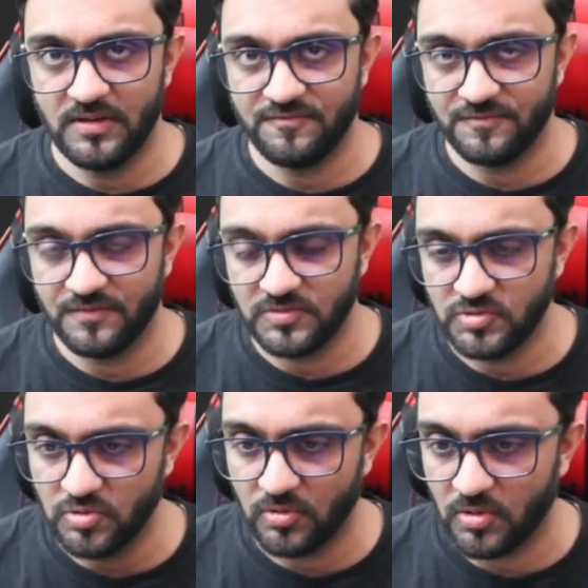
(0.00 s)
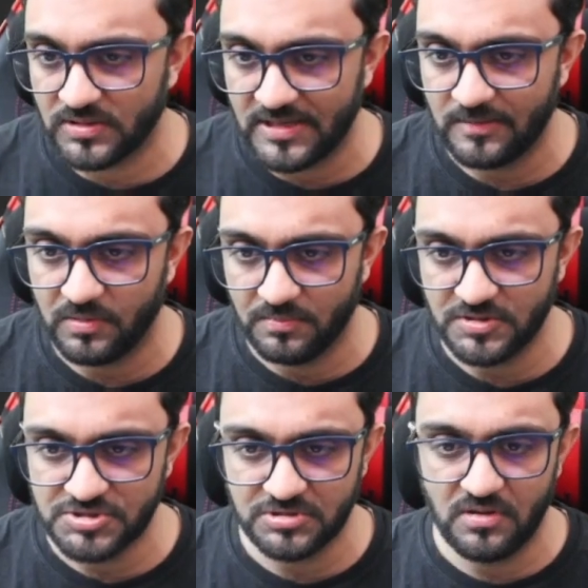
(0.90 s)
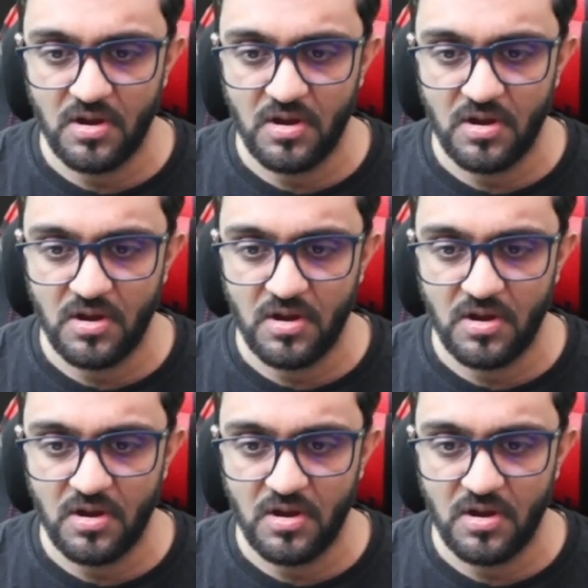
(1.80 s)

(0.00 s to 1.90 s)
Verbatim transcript: if you do not get permission